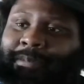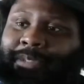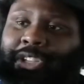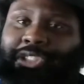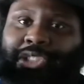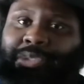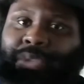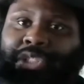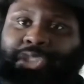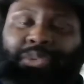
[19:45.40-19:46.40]

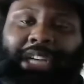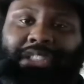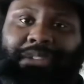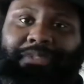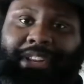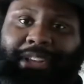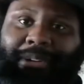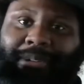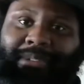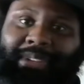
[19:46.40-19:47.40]
We're just watching a
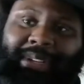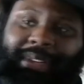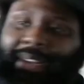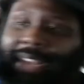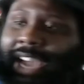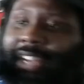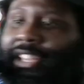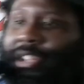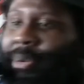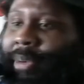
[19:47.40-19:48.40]
video. I
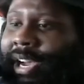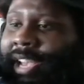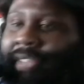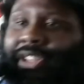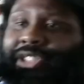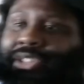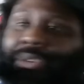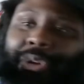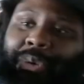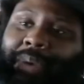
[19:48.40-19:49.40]
need UI. If there's no
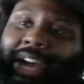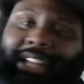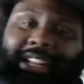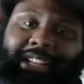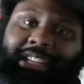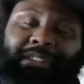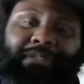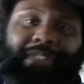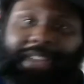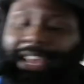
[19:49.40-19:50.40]
UI, then get the
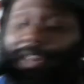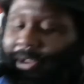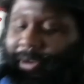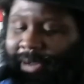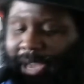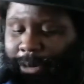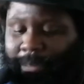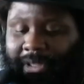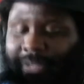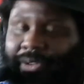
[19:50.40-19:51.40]
fuck out of here. I don't
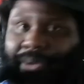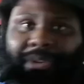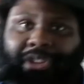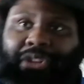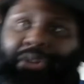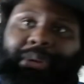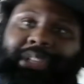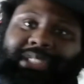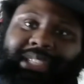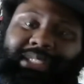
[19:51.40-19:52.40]
believe you. You don't
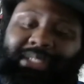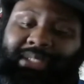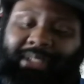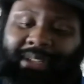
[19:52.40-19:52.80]
exist.